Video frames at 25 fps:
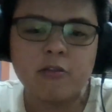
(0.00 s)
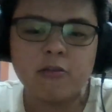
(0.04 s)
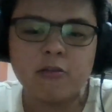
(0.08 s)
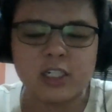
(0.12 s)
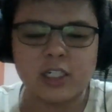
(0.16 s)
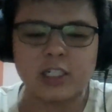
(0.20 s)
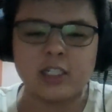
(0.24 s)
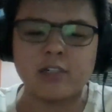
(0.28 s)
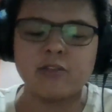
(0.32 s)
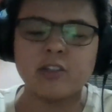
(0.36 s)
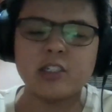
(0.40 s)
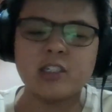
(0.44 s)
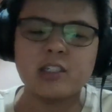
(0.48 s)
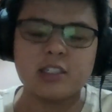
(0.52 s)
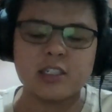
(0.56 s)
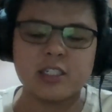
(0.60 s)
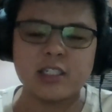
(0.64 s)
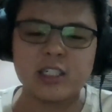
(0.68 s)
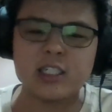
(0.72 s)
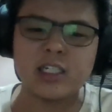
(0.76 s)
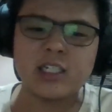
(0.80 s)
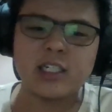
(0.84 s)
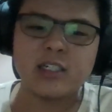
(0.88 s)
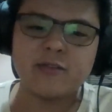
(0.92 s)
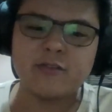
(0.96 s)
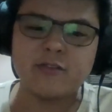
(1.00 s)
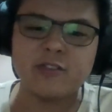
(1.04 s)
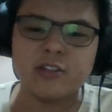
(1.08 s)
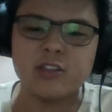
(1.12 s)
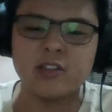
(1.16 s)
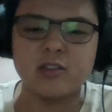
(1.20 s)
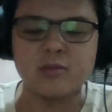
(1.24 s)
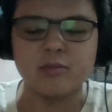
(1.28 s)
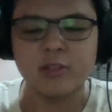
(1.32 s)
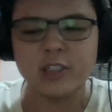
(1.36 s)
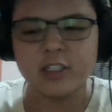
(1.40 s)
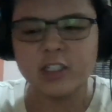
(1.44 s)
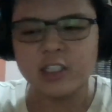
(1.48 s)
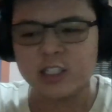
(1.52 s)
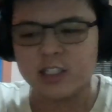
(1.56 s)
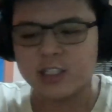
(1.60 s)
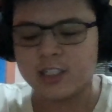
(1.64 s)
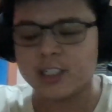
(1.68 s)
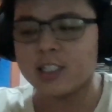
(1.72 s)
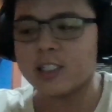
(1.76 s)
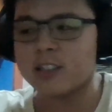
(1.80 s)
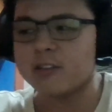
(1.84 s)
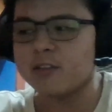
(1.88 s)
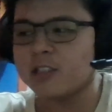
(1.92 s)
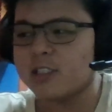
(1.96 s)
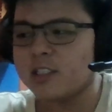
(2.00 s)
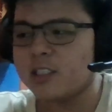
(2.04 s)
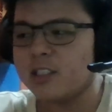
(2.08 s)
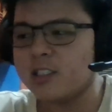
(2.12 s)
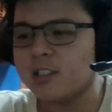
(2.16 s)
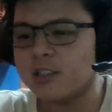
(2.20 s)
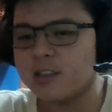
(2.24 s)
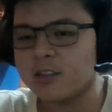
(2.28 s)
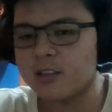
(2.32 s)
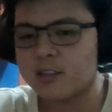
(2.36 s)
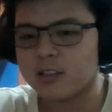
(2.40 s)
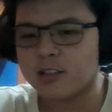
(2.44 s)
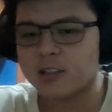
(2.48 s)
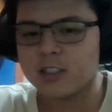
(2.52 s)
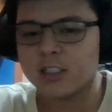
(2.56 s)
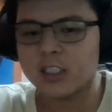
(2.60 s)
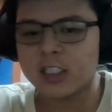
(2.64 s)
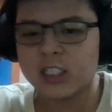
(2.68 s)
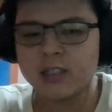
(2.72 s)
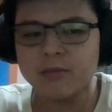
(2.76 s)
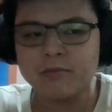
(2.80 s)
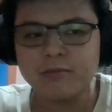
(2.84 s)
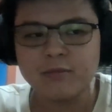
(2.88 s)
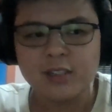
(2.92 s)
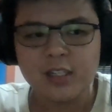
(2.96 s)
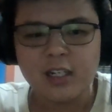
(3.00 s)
when I was signing up for the Monash Equity Scholarship,